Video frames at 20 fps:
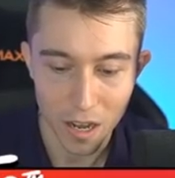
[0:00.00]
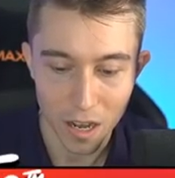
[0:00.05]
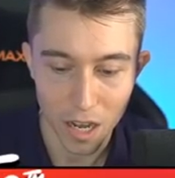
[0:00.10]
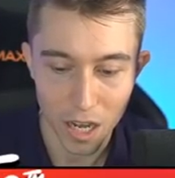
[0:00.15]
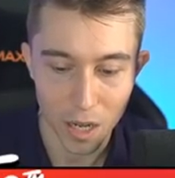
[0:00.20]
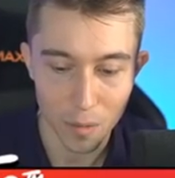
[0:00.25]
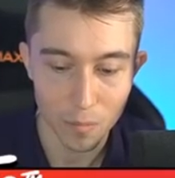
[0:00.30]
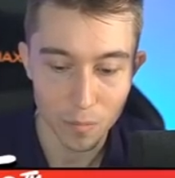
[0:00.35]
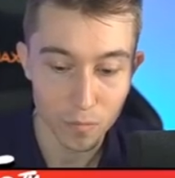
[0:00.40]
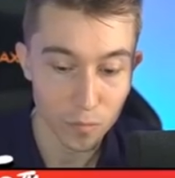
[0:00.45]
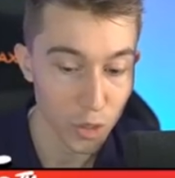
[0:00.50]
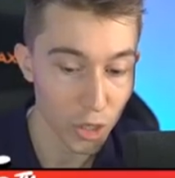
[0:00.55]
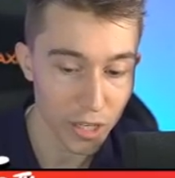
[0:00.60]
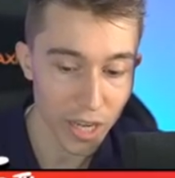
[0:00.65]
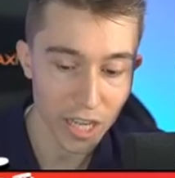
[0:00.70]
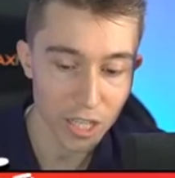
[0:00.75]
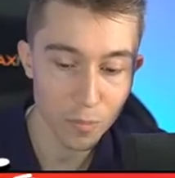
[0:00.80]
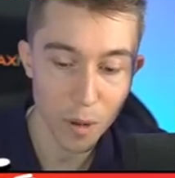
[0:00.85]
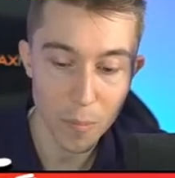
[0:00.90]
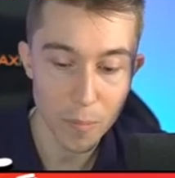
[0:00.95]
Um,
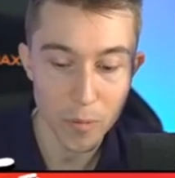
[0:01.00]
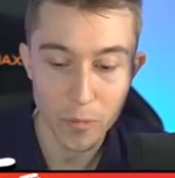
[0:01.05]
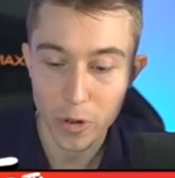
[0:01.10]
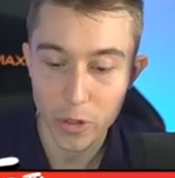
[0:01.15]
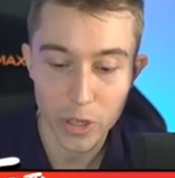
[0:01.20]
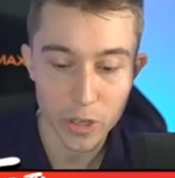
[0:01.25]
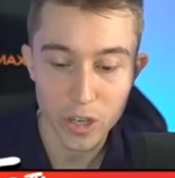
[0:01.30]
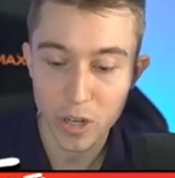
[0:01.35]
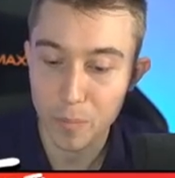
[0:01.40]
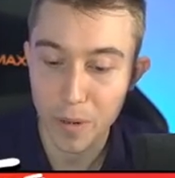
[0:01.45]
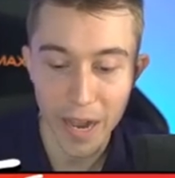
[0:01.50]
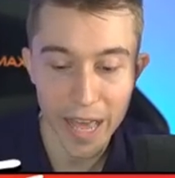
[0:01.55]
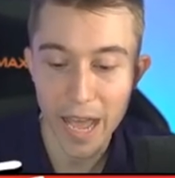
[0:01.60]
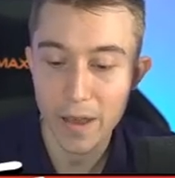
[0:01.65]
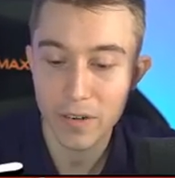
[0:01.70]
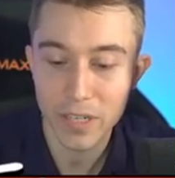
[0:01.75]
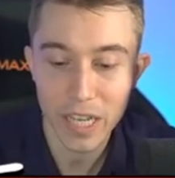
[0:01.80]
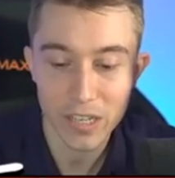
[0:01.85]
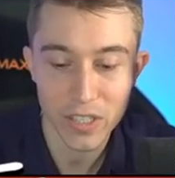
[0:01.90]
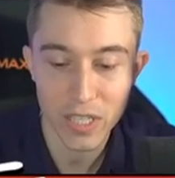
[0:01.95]
your decks might be really good, but I
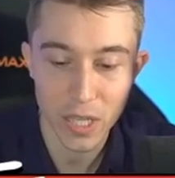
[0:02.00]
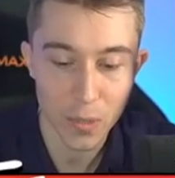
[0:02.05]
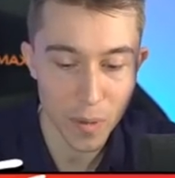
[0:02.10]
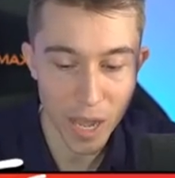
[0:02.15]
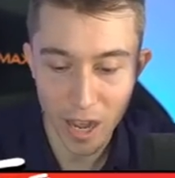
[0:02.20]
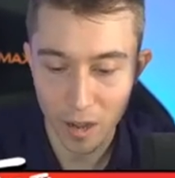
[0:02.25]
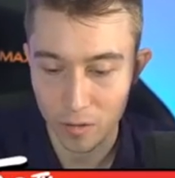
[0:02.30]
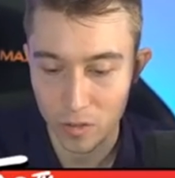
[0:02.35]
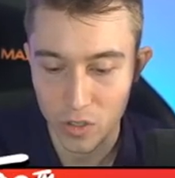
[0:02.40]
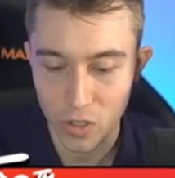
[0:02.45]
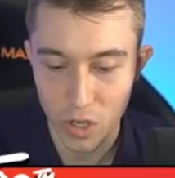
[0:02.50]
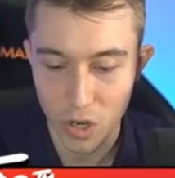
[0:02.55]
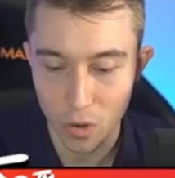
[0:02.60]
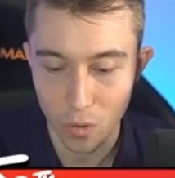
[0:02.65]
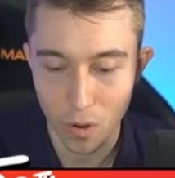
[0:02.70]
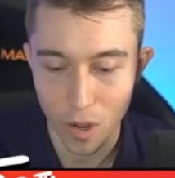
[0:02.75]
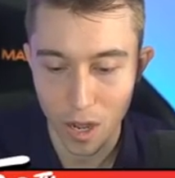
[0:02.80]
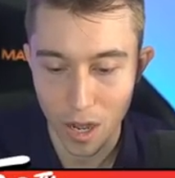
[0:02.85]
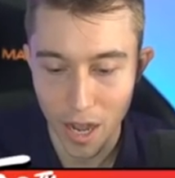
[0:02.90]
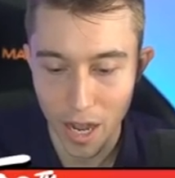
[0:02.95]
haven't tested them out,
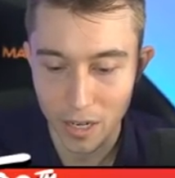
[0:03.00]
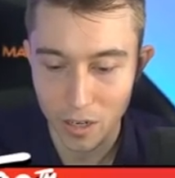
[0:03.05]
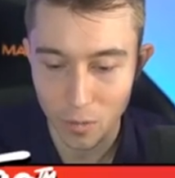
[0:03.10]
so uh,